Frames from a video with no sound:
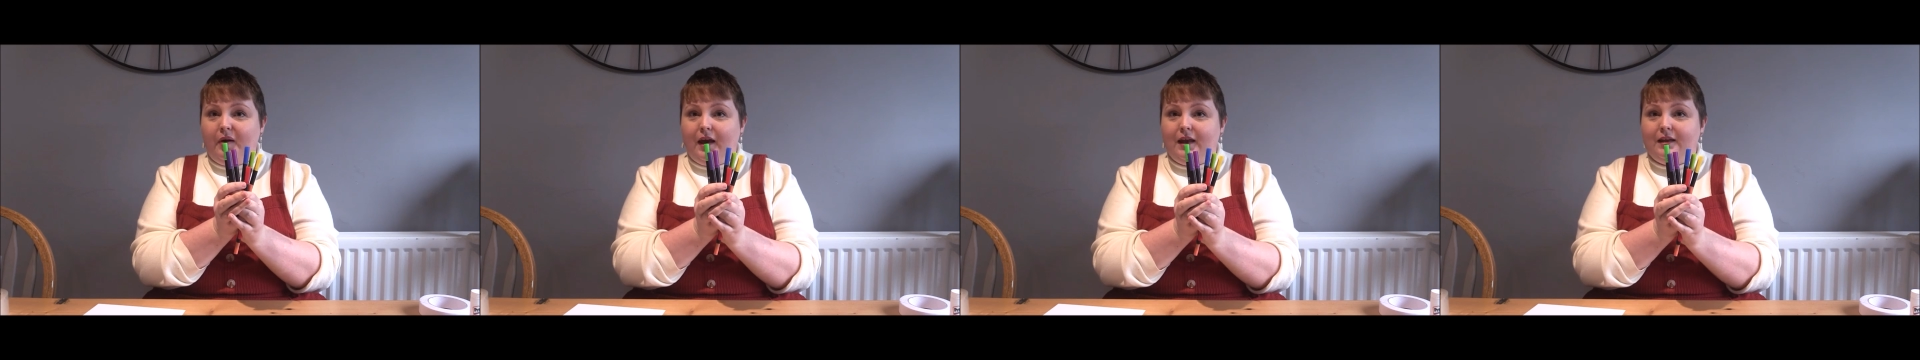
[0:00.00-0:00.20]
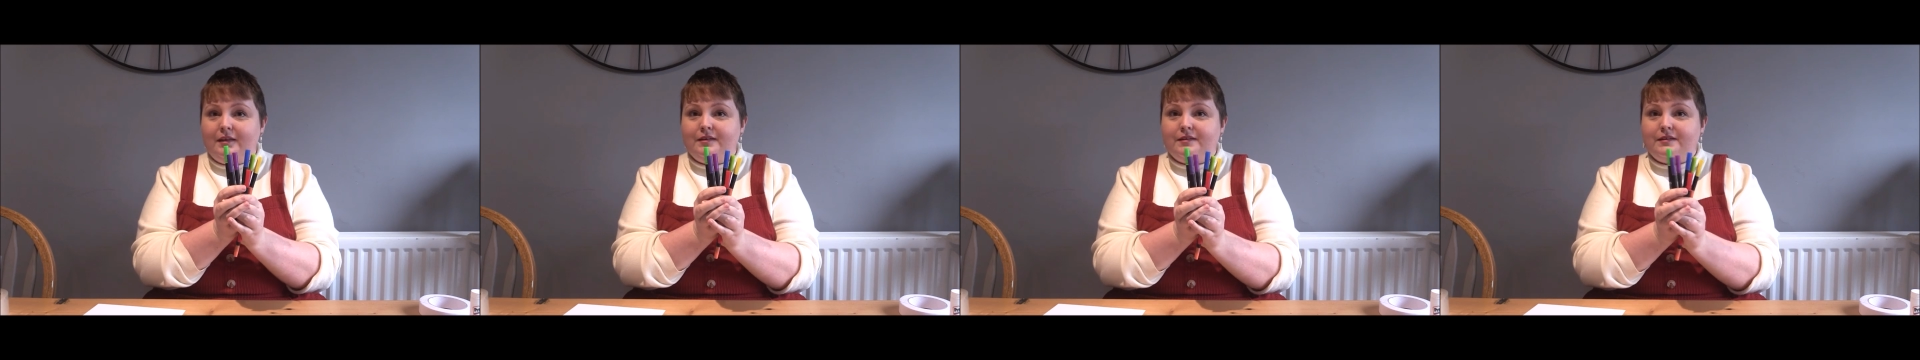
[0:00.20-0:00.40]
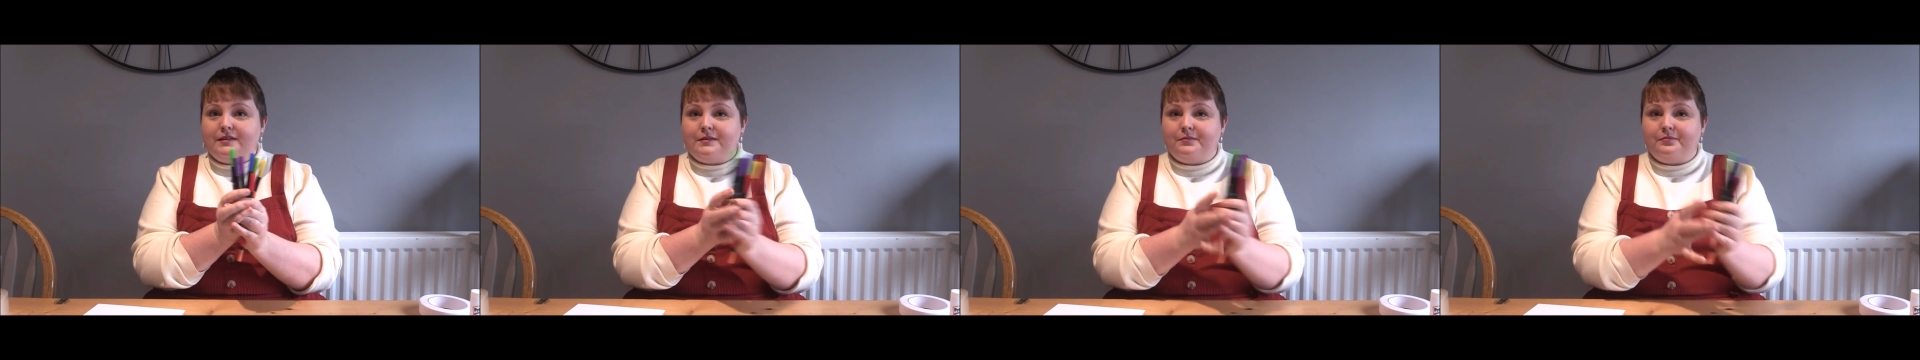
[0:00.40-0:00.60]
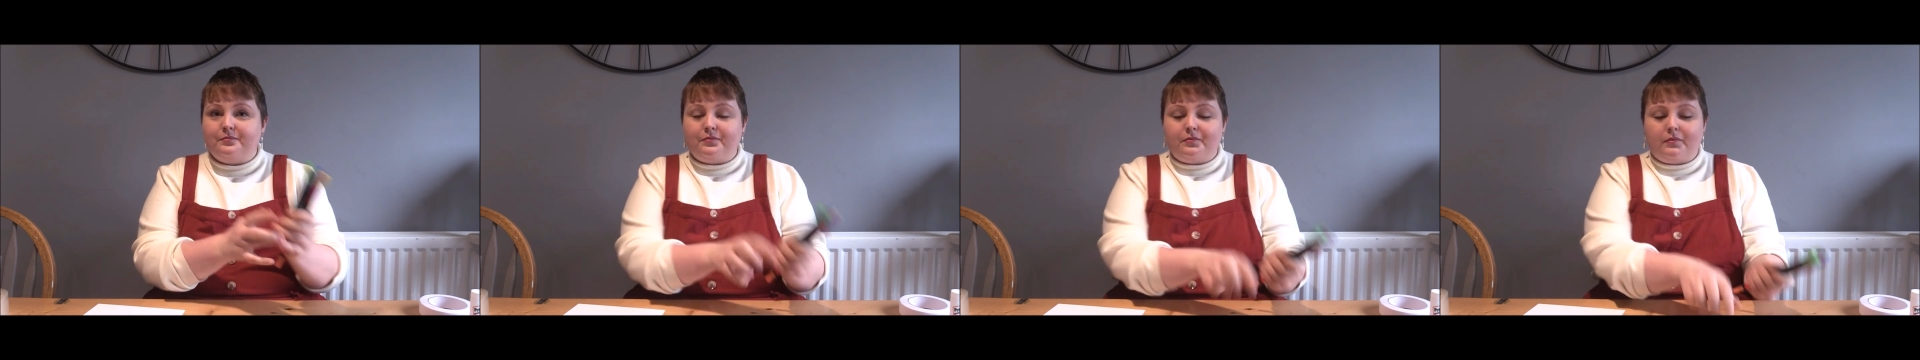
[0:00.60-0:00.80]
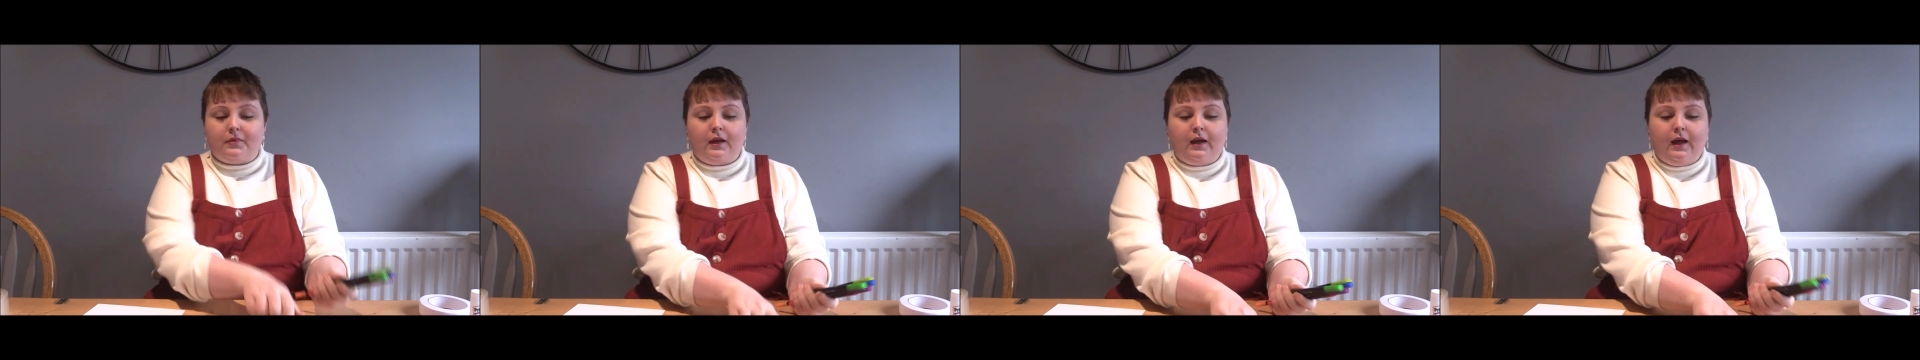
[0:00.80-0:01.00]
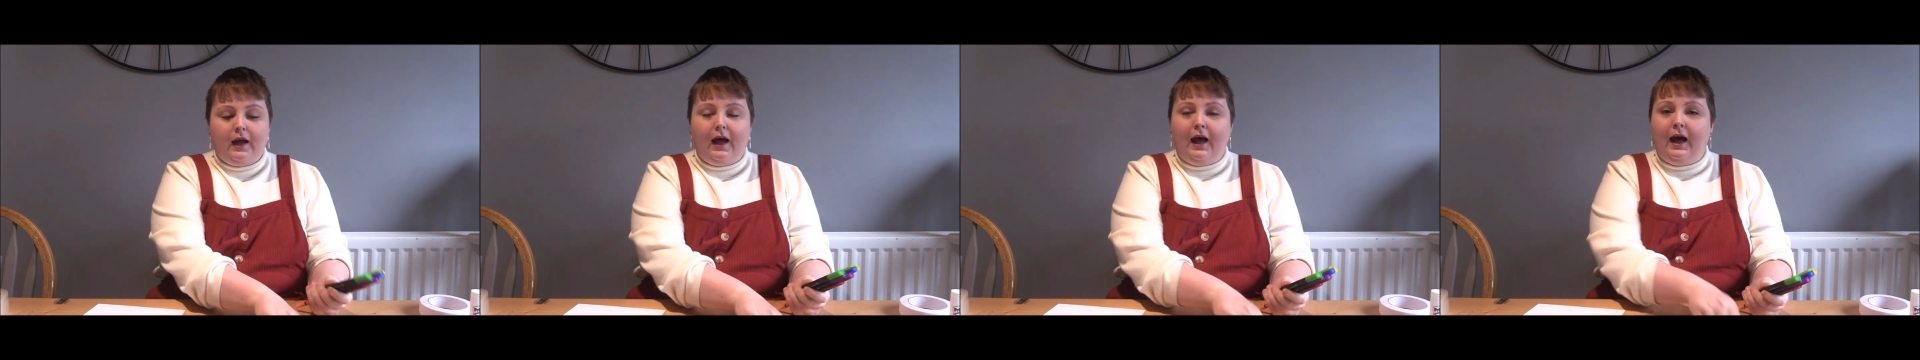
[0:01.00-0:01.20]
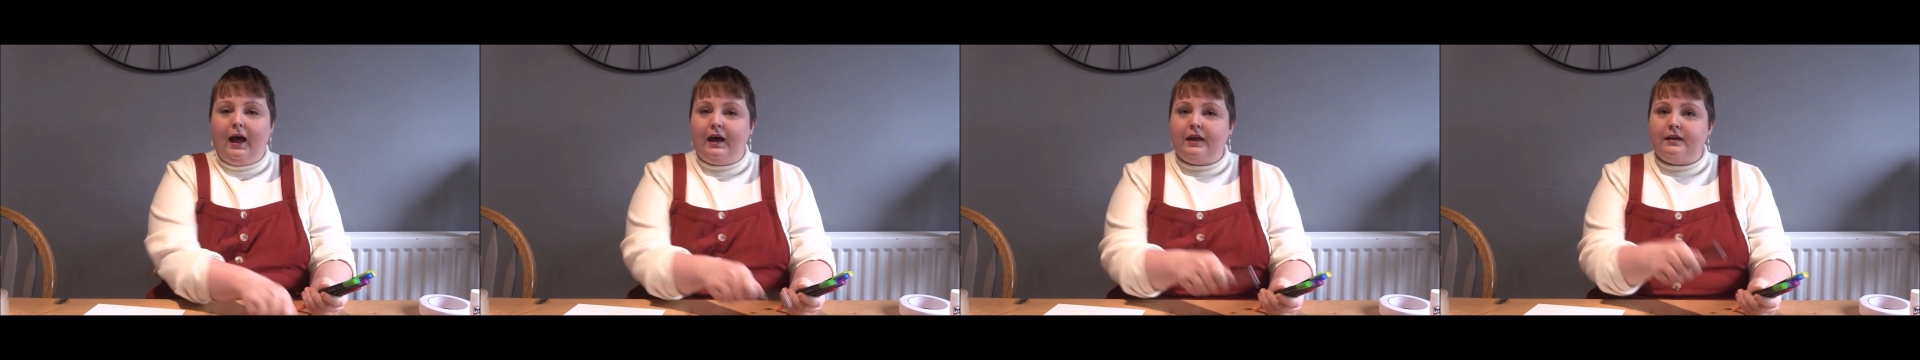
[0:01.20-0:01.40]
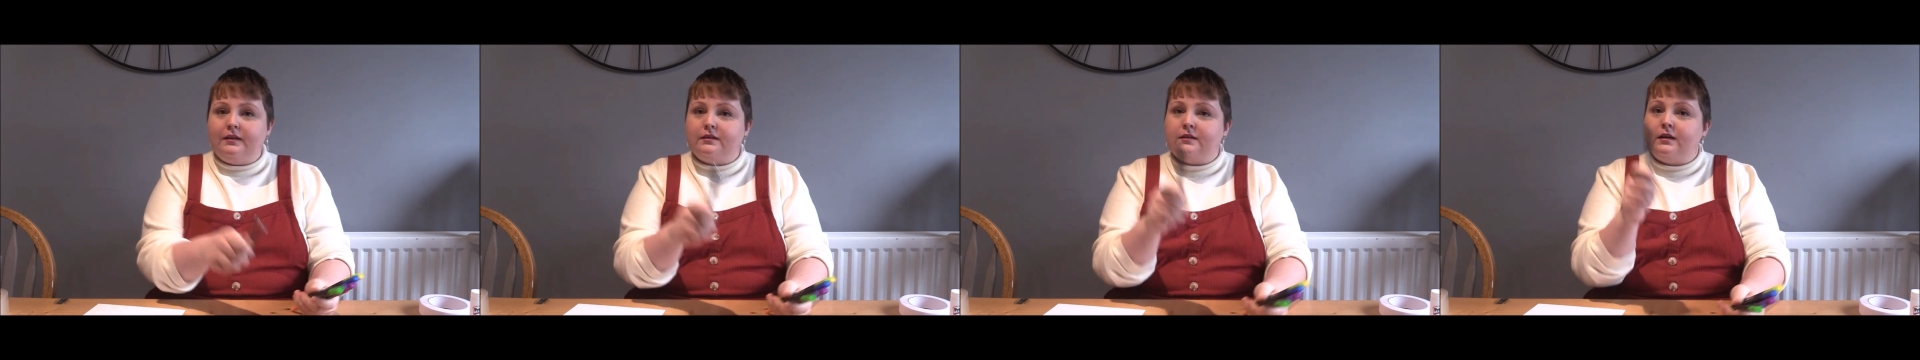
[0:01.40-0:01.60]
pens,
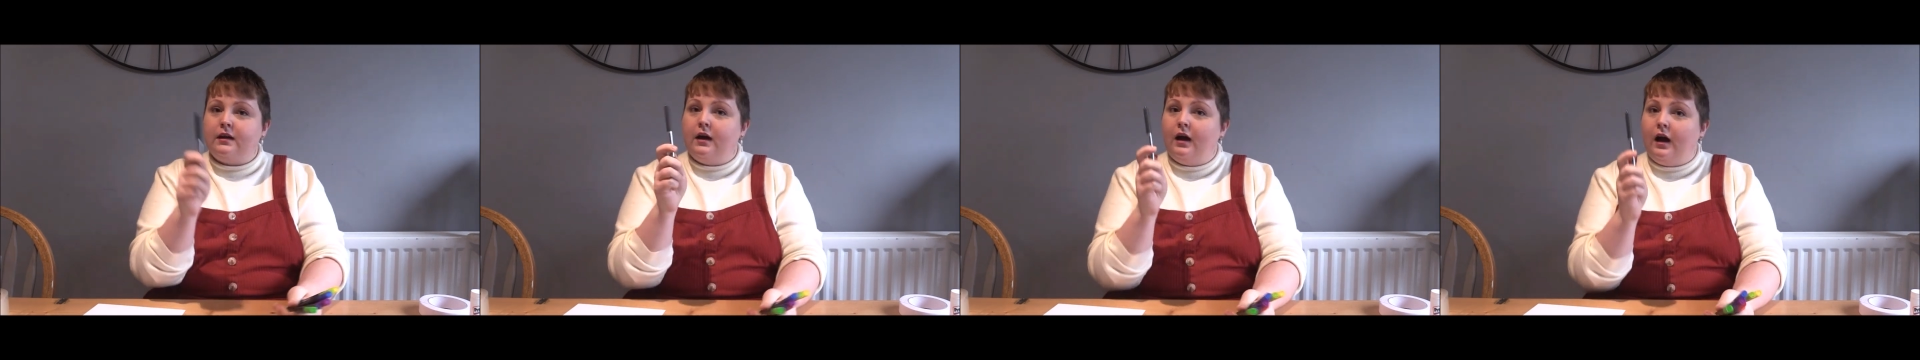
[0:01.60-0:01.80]
and